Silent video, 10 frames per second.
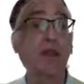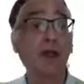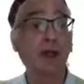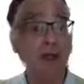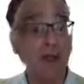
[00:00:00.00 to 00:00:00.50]

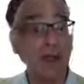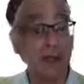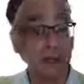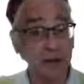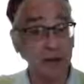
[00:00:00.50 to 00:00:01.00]

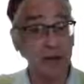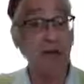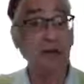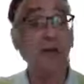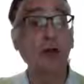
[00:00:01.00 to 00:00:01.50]

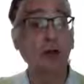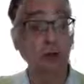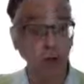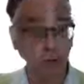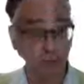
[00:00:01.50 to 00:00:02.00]
antitoxin
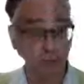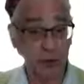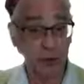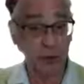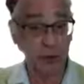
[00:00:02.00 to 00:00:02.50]
nutrients